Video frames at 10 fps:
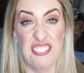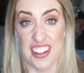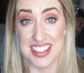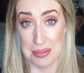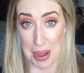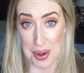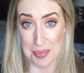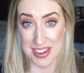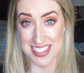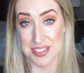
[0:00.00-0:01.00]
freak them out a
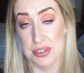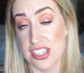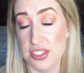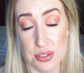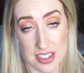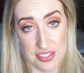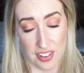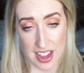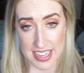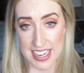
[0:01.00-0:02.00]
bit, which is totally
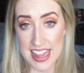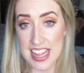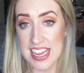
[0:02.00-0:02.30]
fine.